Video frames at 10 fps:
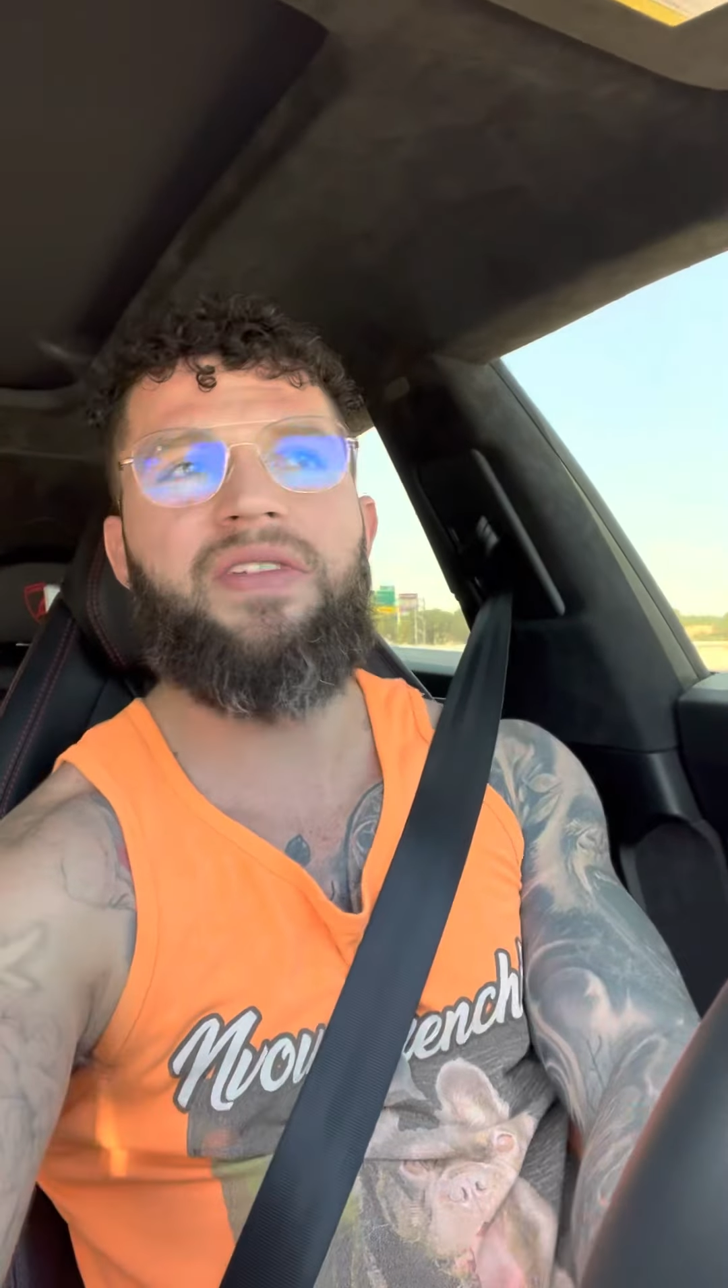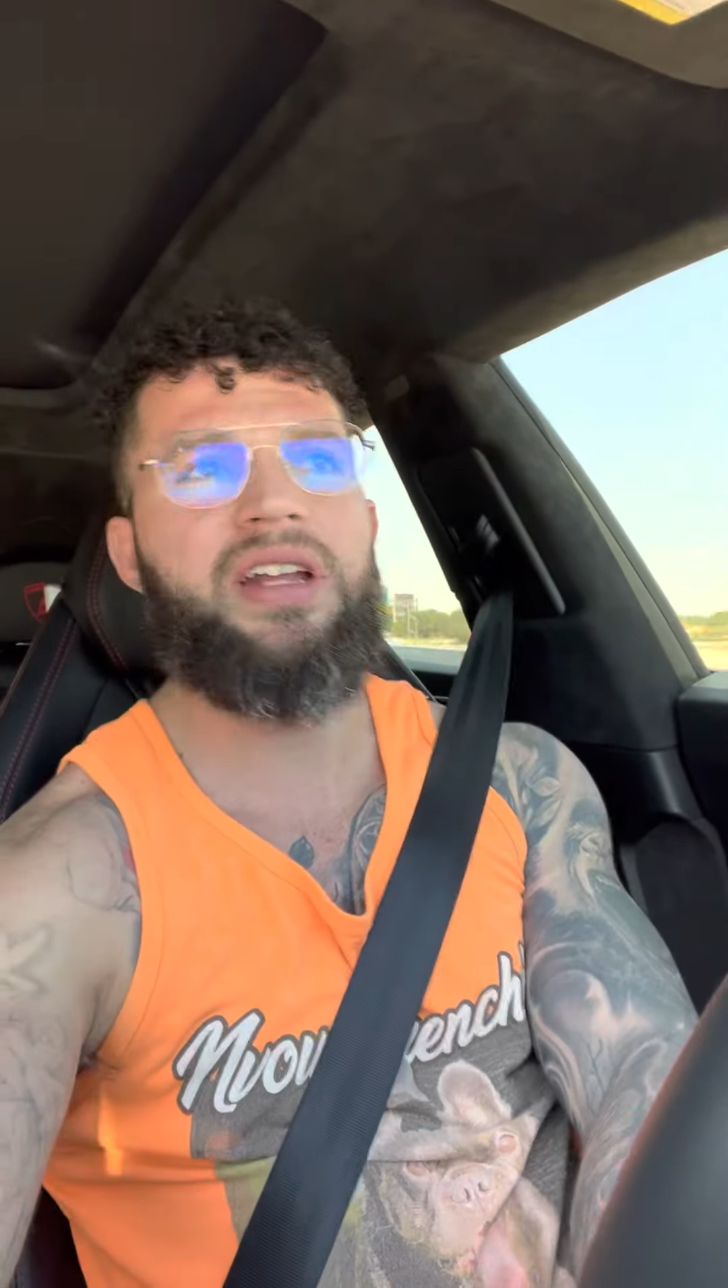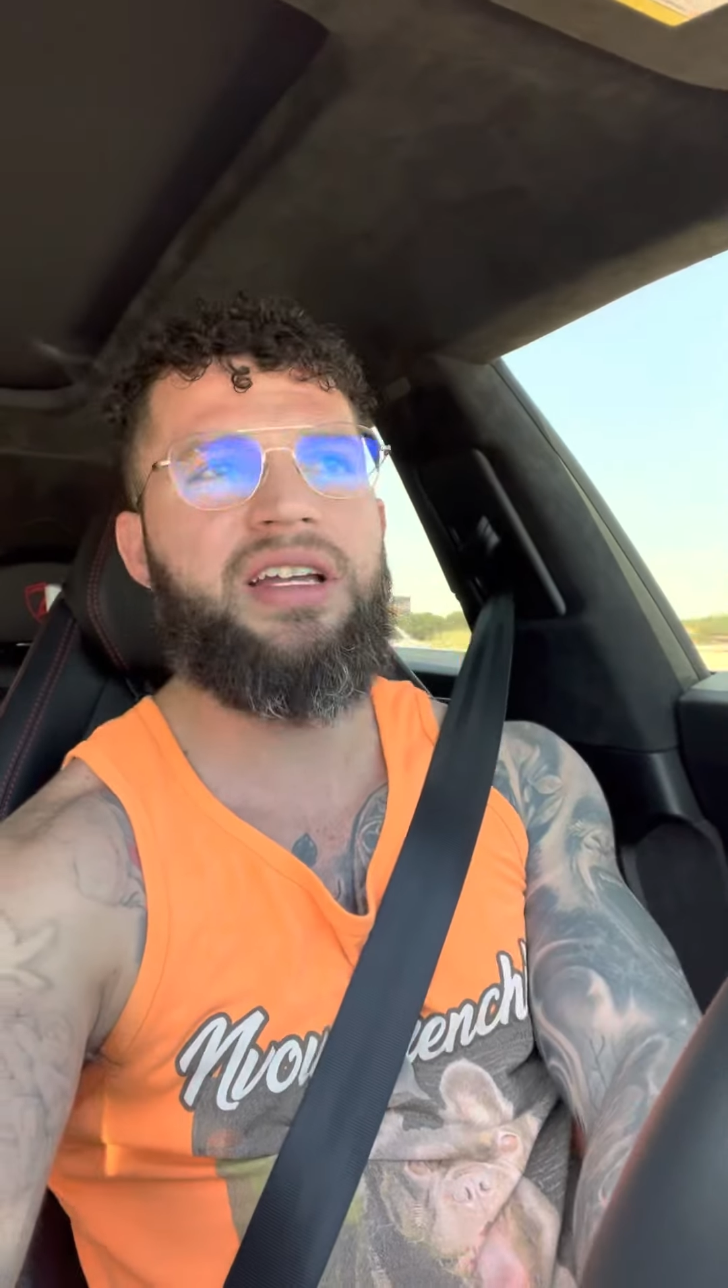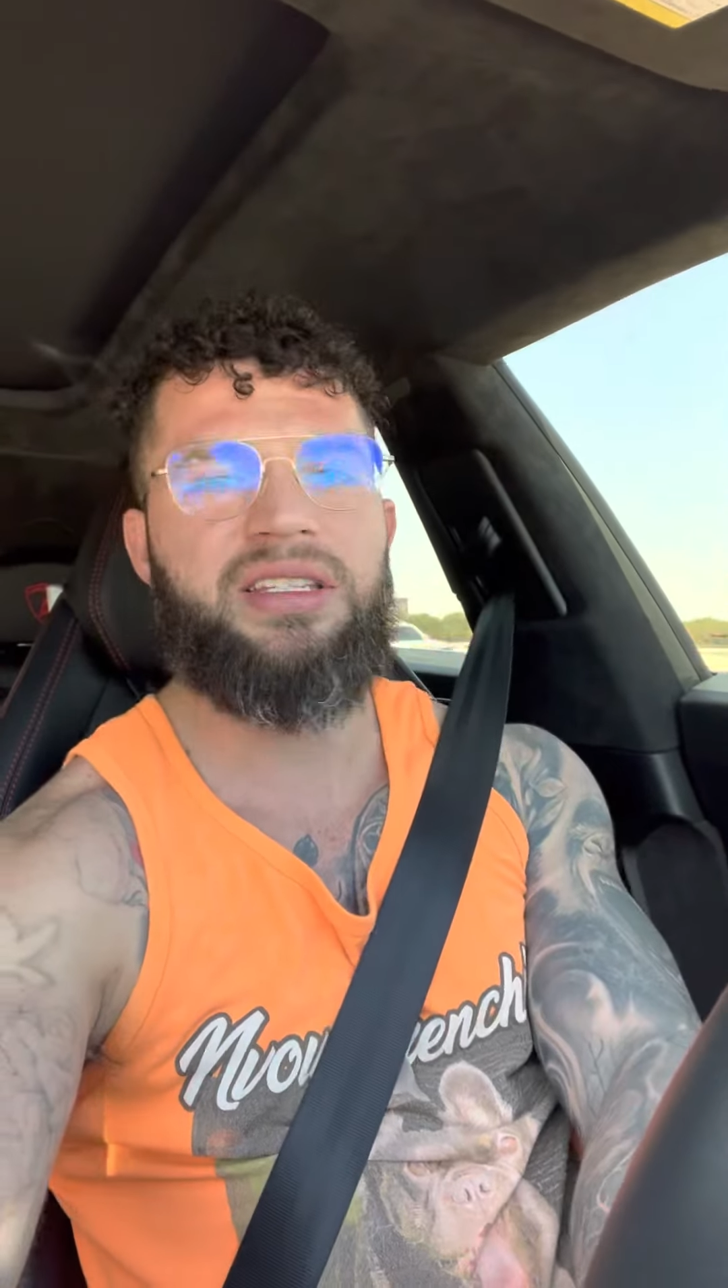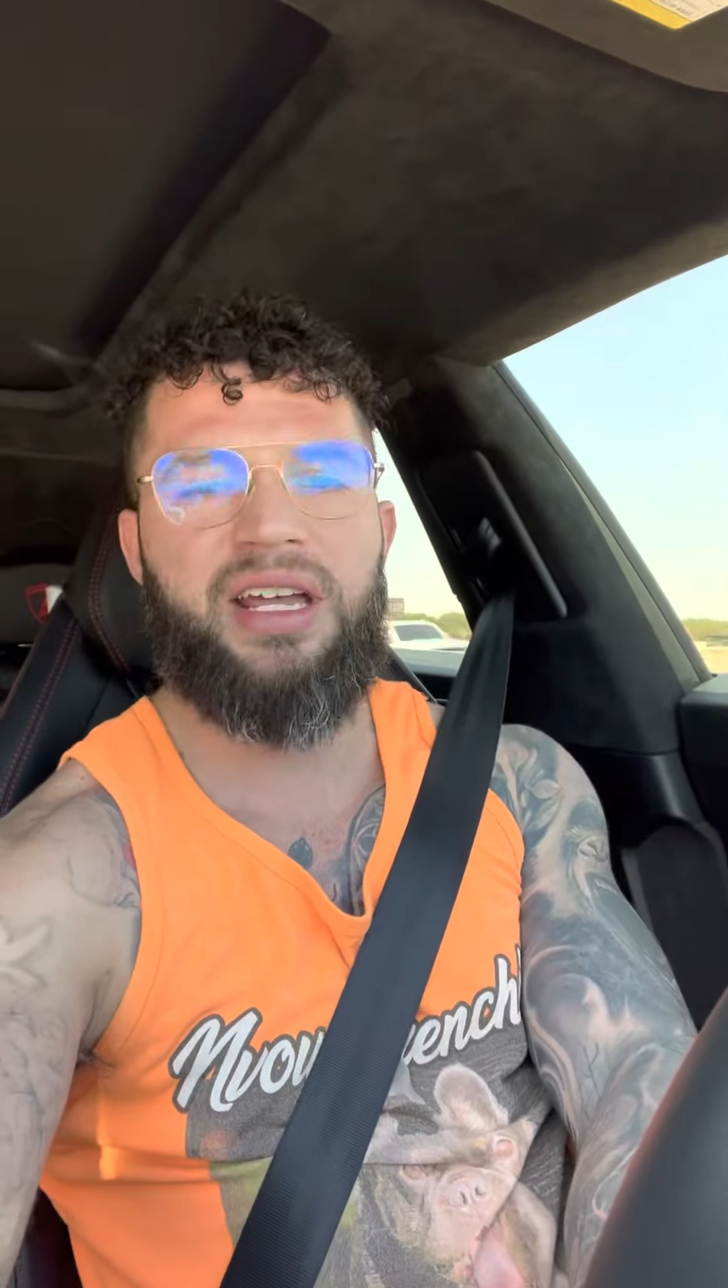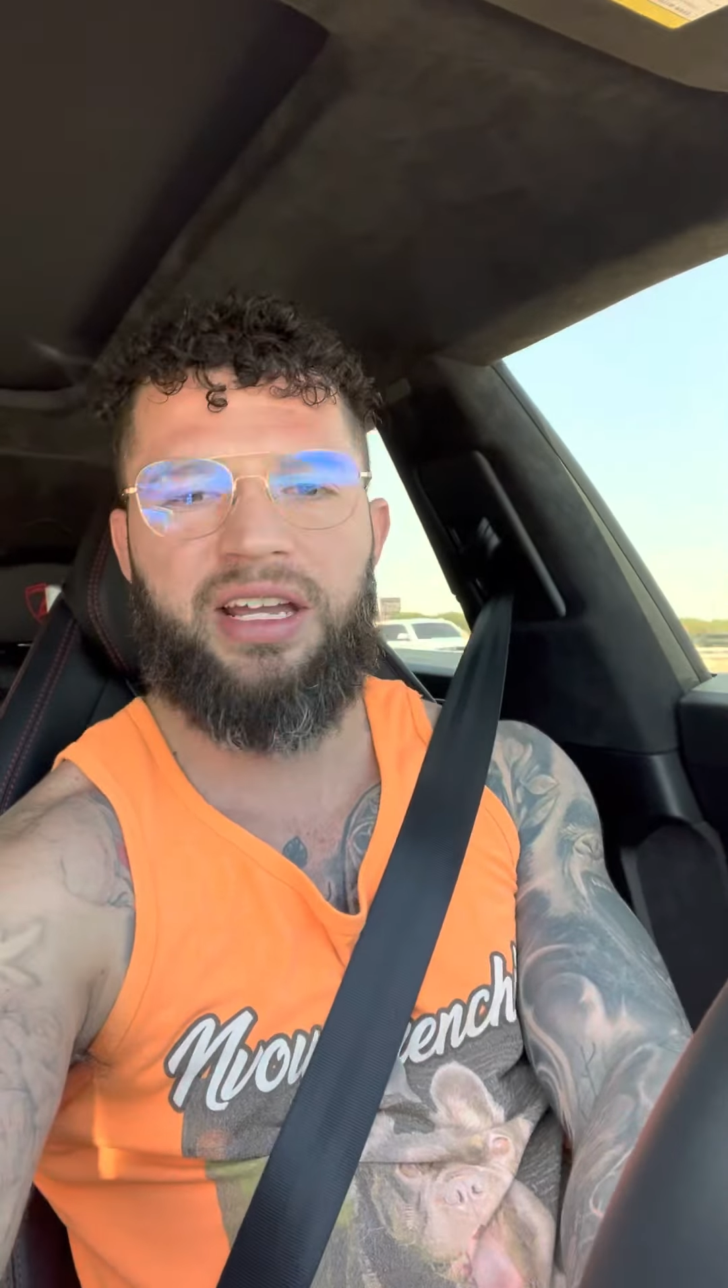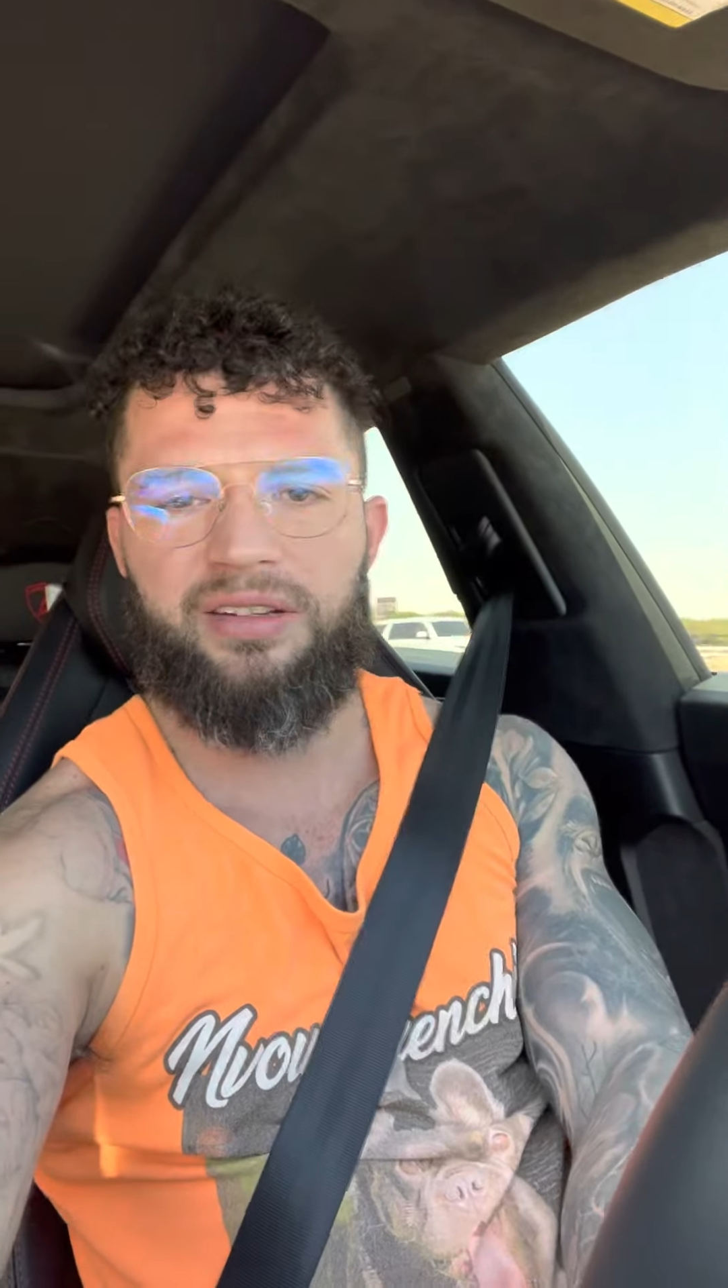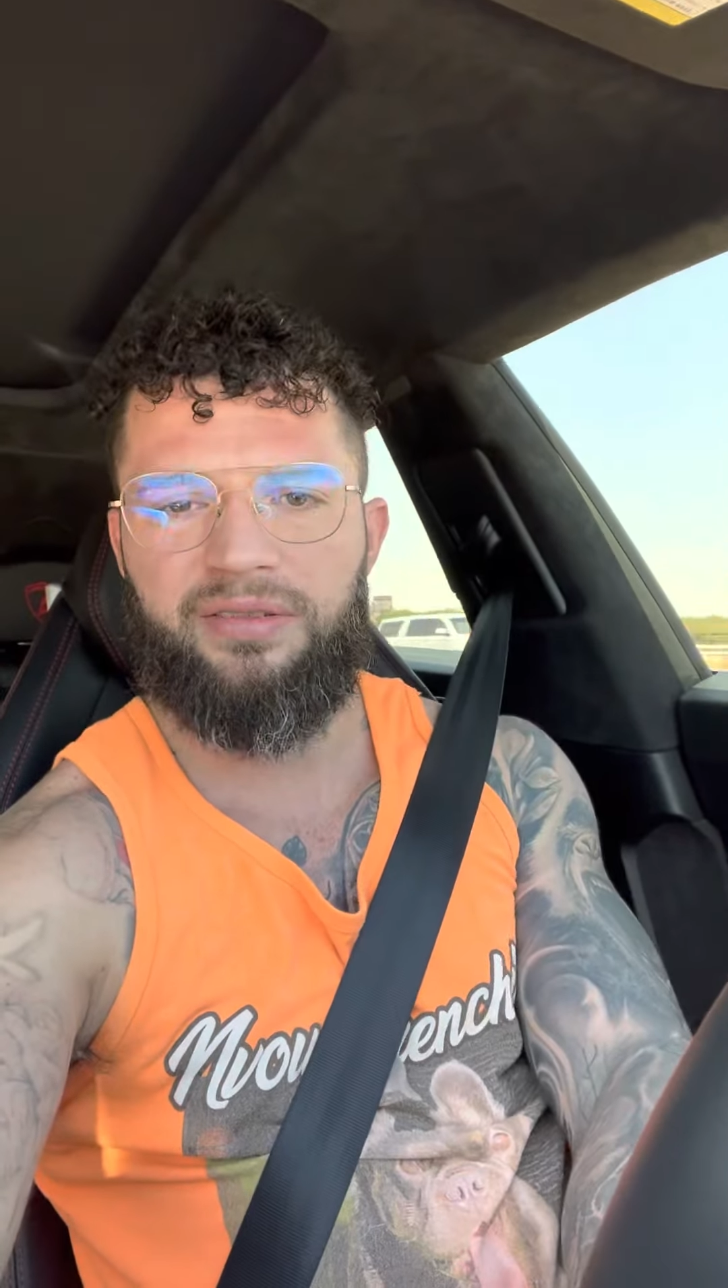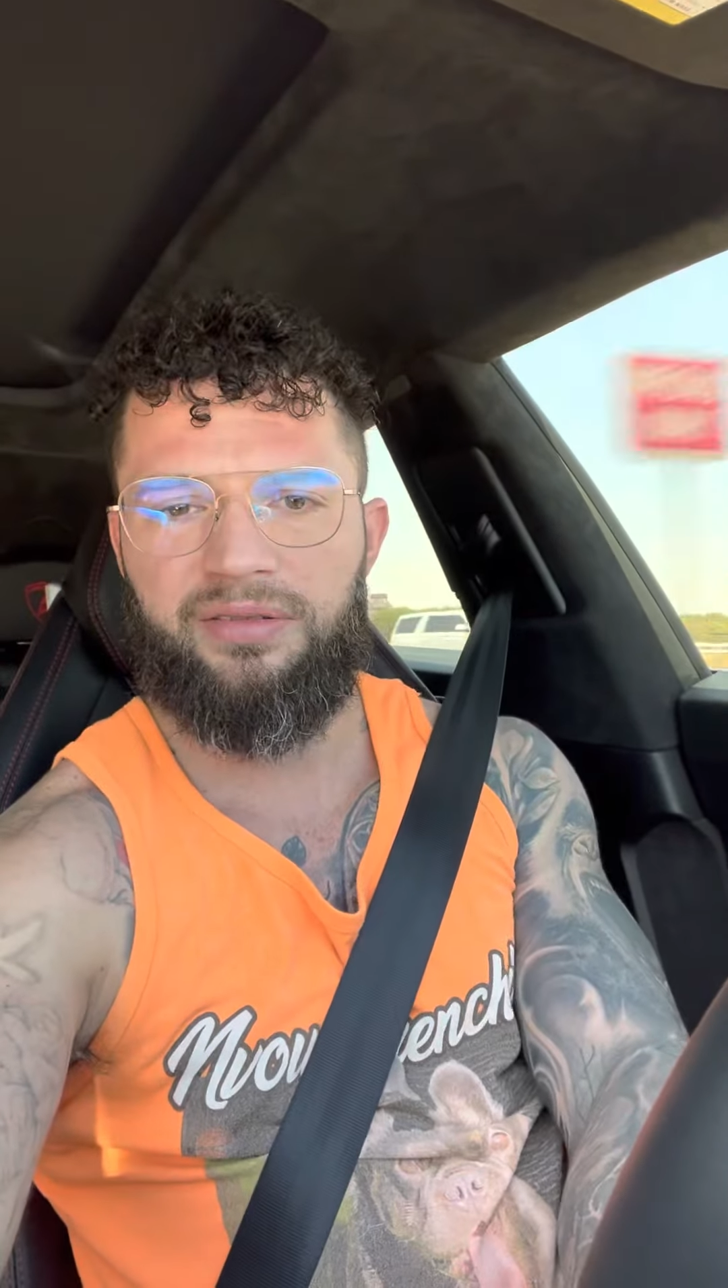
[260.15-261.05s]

a nice day.